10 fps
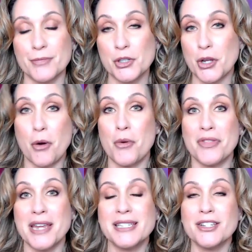So
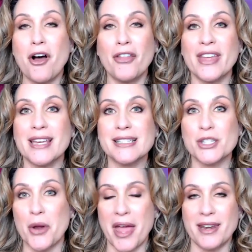they did all this,
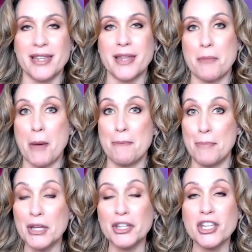they're handing them $1
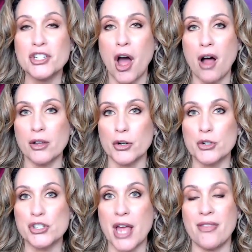billion
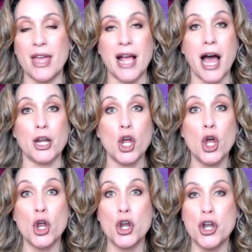and they got
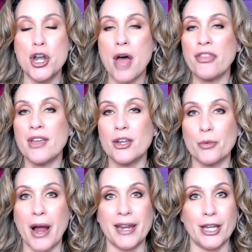nothing in
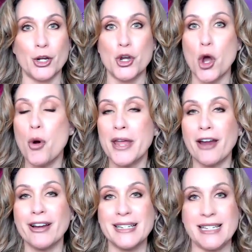writing, no
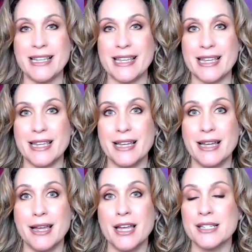guarantee
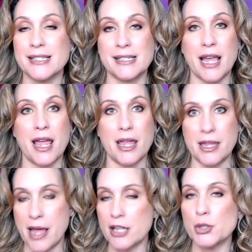to say,
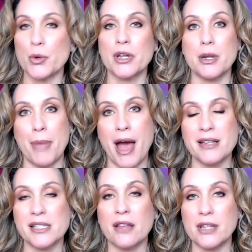yes, we're going to
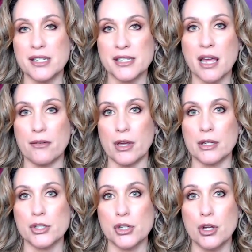pass on these
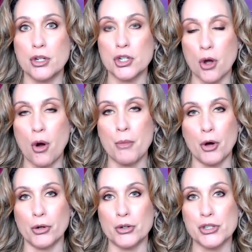savings to
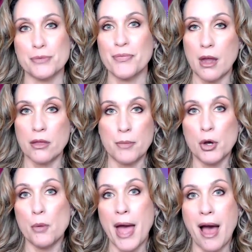homeowners. And the
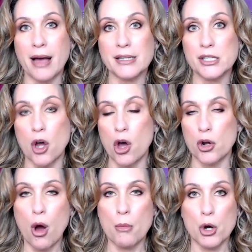bill passed
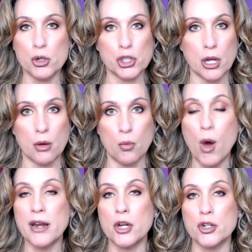on almost a
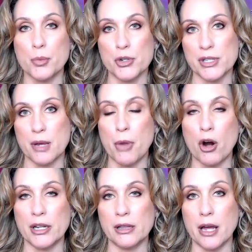100%
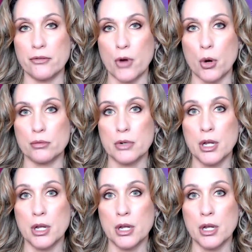party line vote.